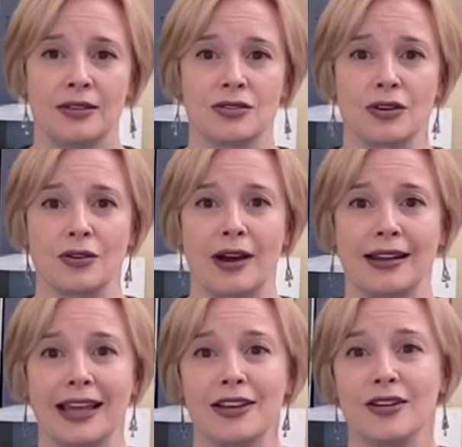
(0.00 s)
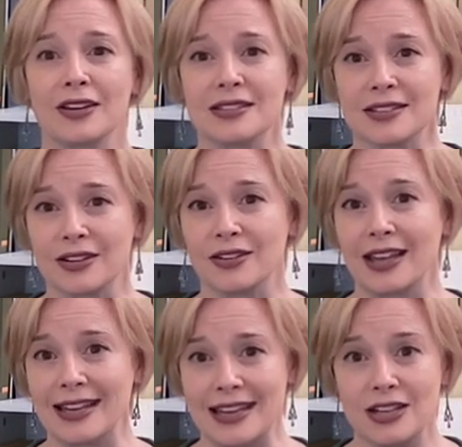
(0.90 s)
So I'd like you to consider
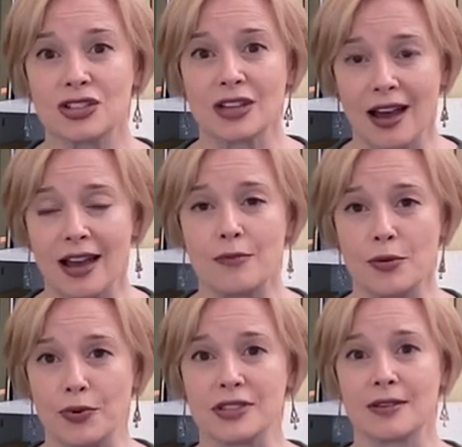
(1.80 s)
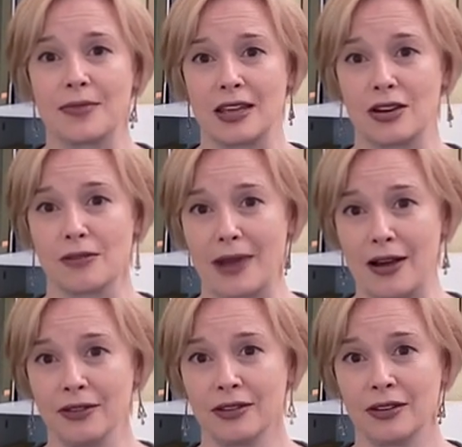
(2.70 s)
that each time you put something in your
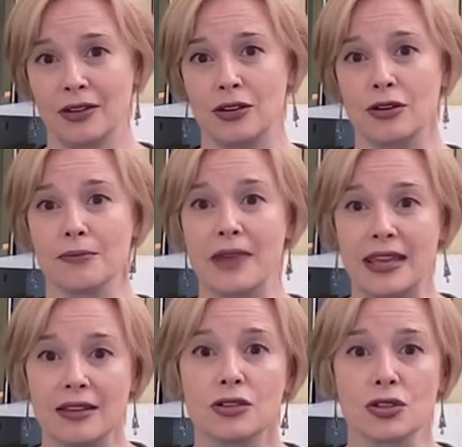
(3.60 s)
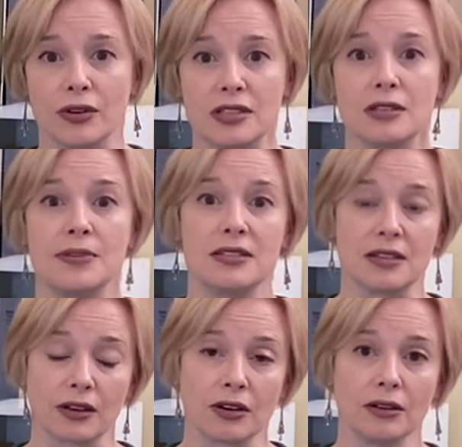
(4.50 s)
mouth, you're making the choice to be
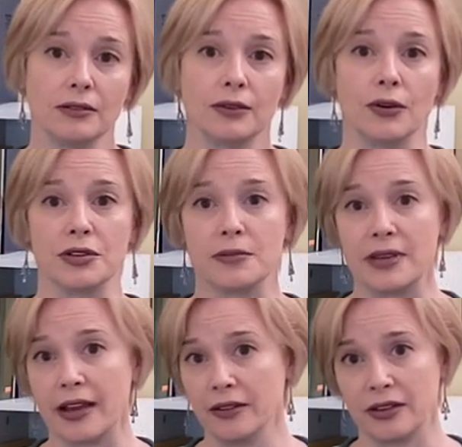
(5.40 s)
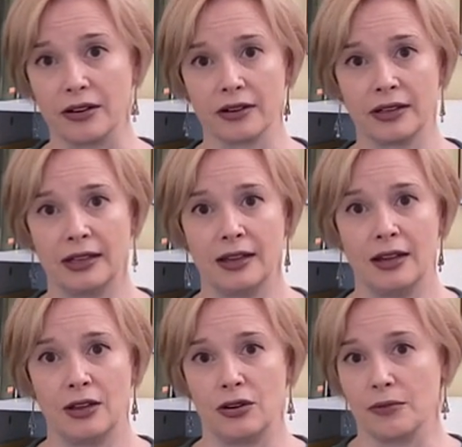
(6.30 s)
sicker or to be healthier.
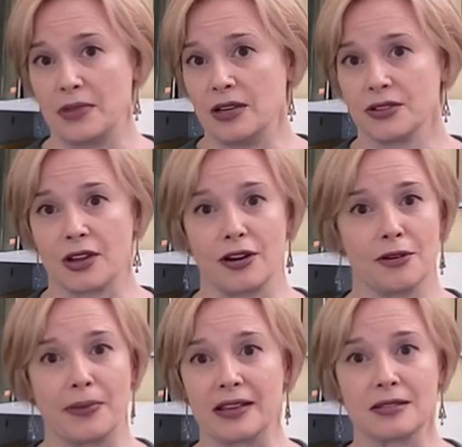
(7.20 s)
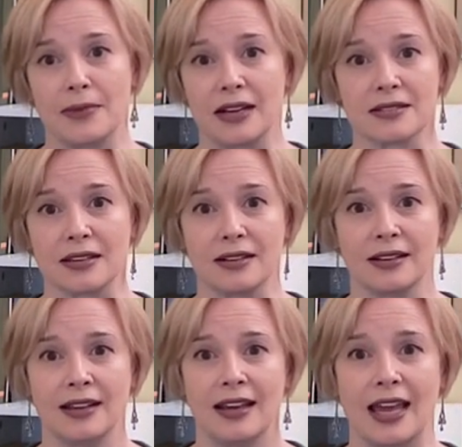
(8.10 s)
Your meals are your best
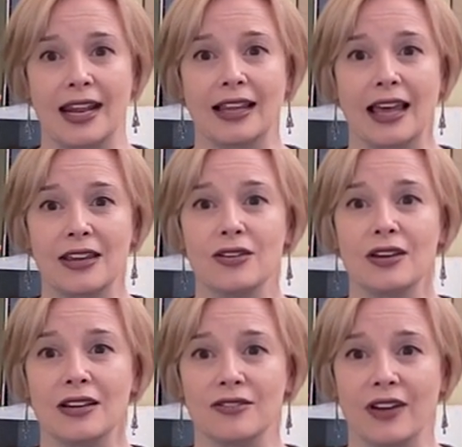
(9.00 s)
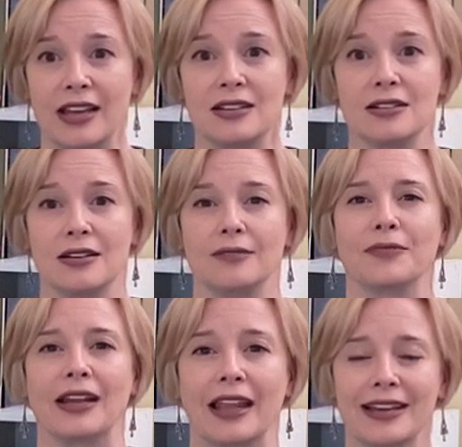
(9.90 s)
medicine, and I'd like
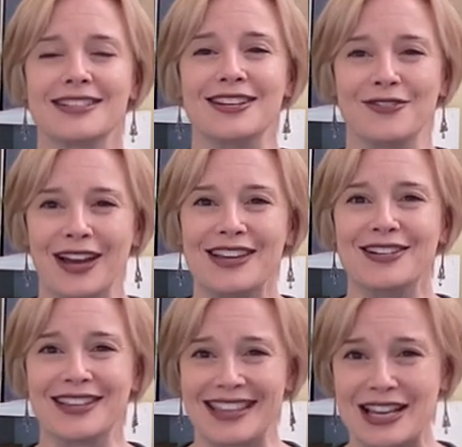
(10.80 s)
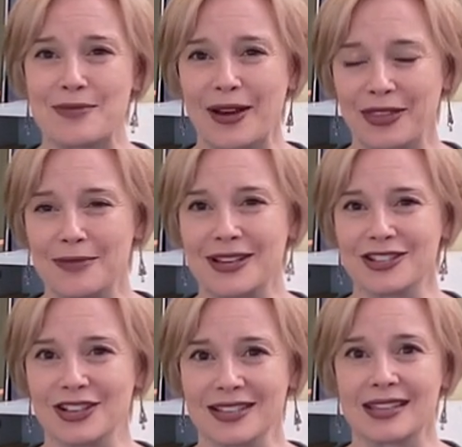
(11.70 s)
to invite you to think about them as
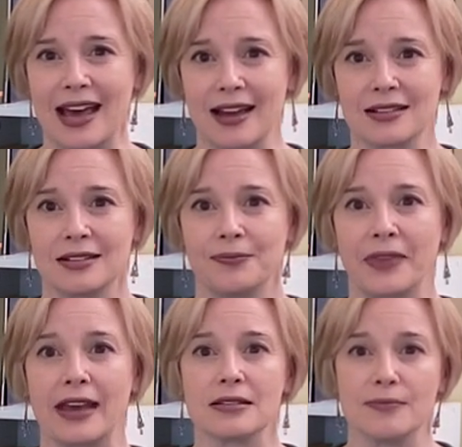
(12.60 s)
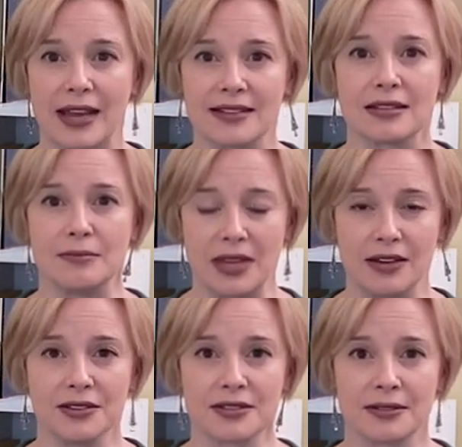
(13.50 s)
just that, as medicine
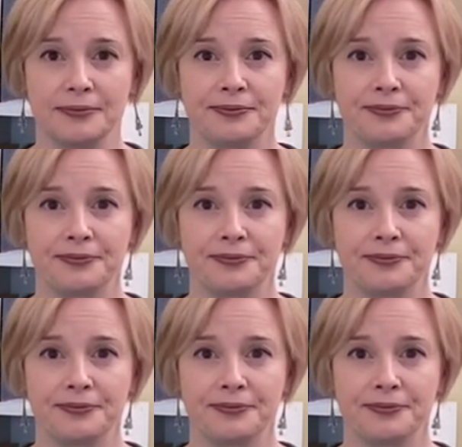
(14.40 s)
meals.